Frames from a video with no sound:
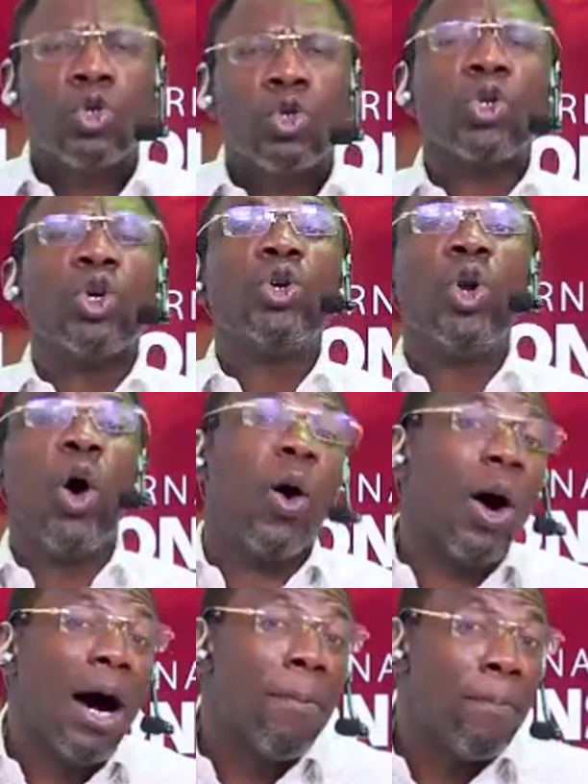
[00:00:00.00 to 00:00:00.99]
Do you
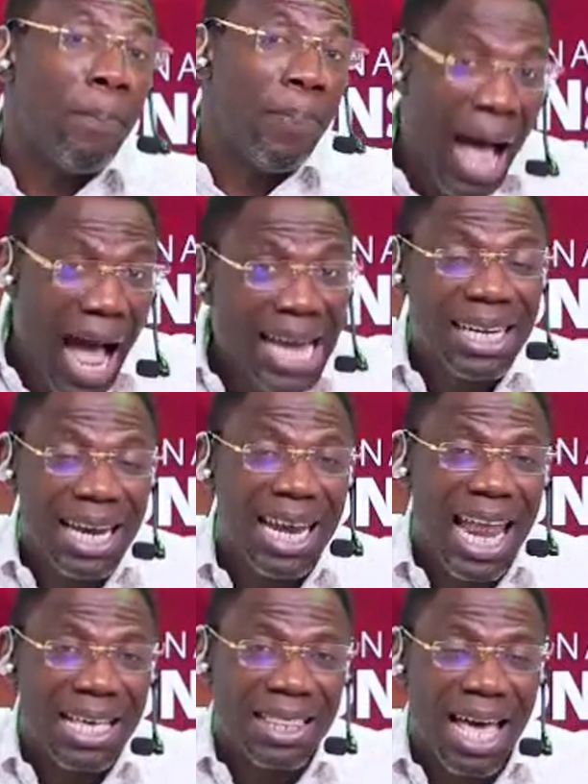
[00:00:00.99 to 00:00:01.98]
know a partner
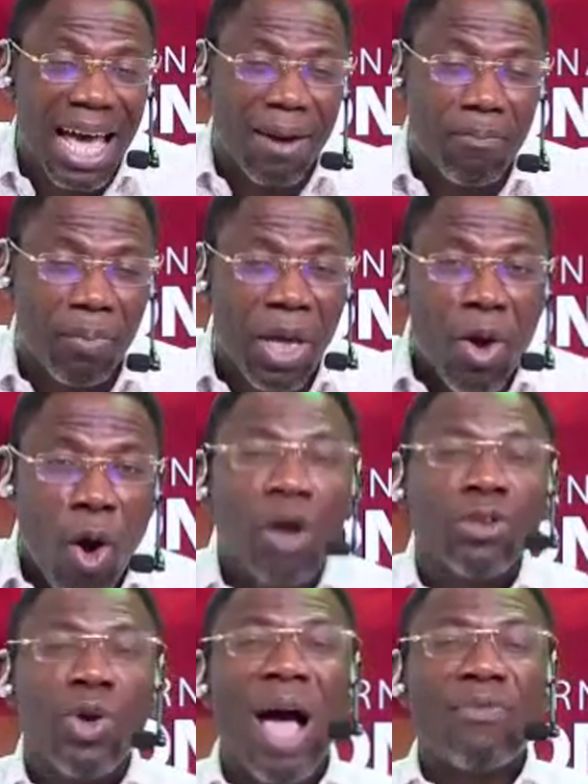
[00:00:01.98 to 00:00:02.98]
like that?
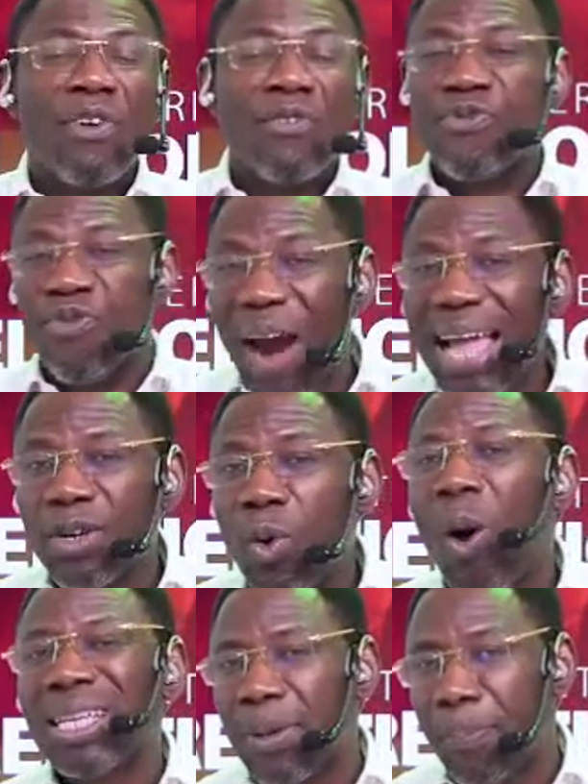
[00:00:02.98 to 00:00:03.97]
Or do you have a friend
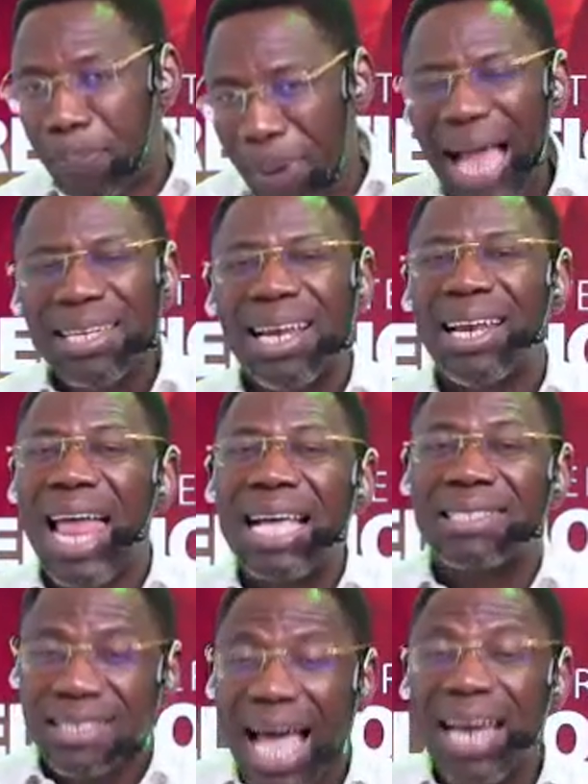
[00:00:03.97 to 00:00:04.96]
who has a partner
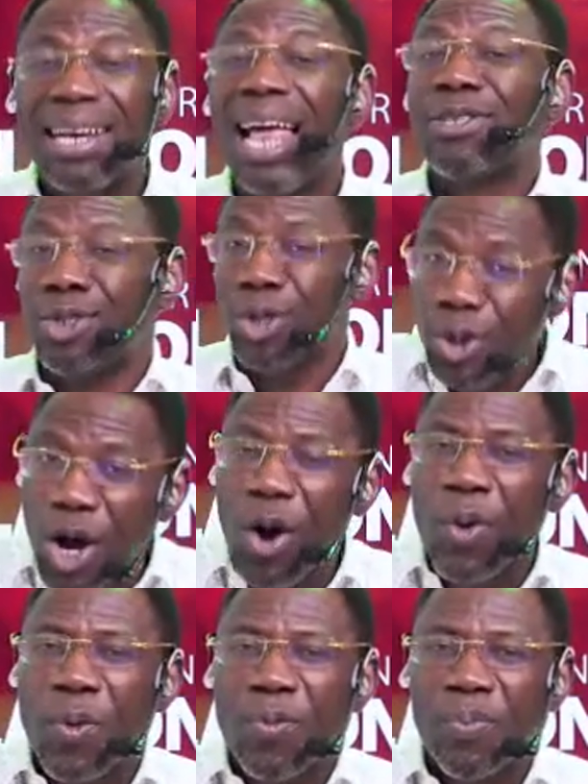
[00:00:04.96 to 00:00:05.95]
like that you
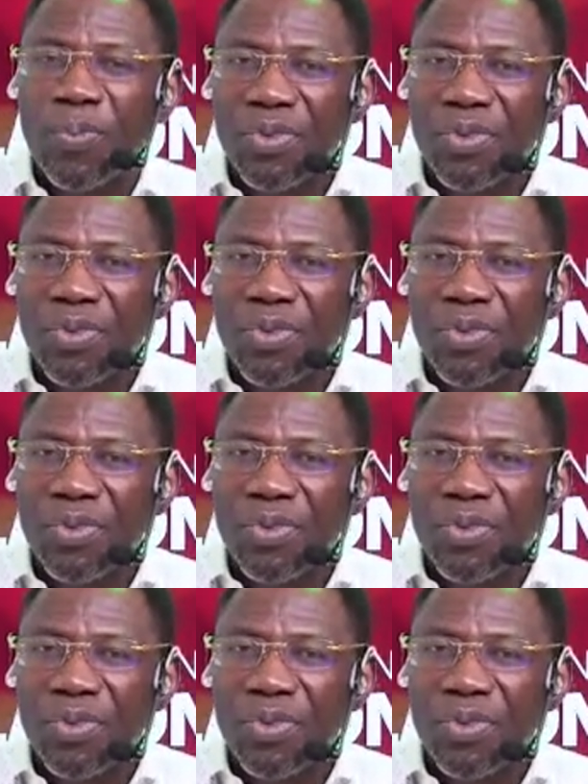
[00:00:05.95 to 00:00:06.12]
know?